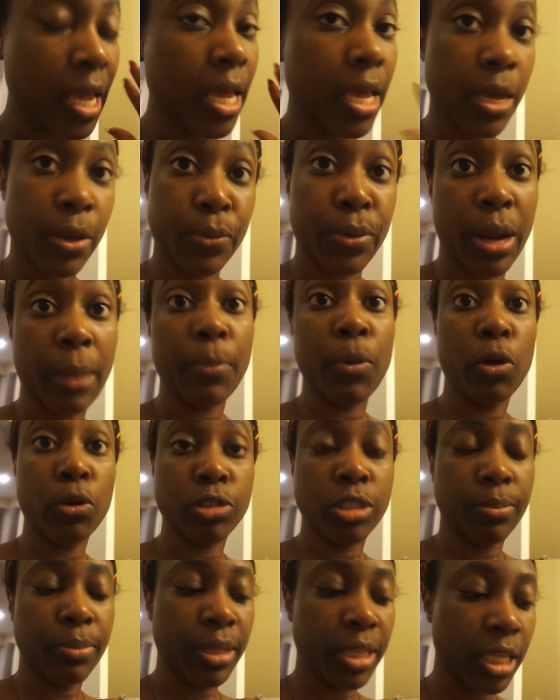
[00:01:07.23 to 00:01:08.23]
and what I'm
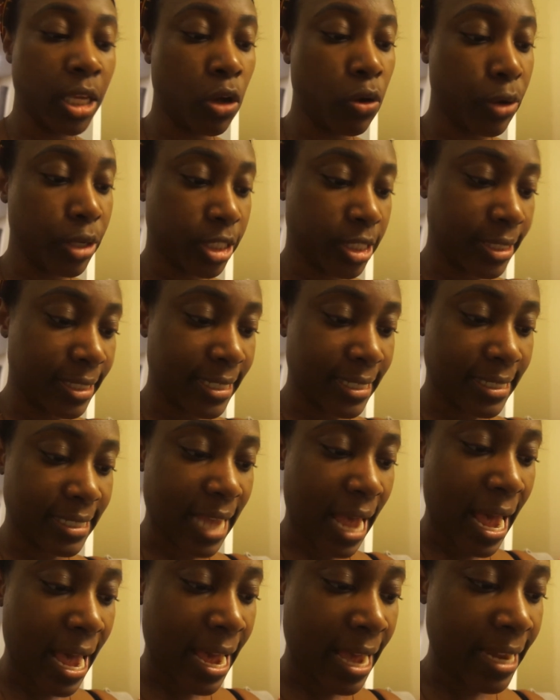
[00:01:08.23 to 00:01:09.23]
ultimately going to
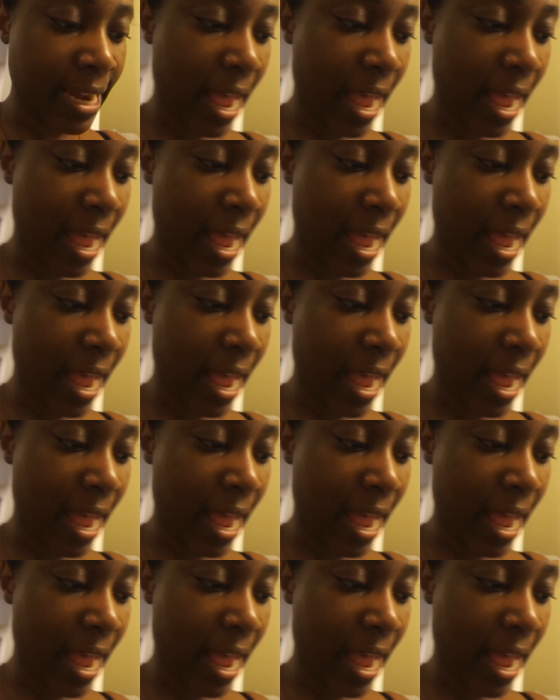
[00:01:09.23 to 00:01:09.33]
decide.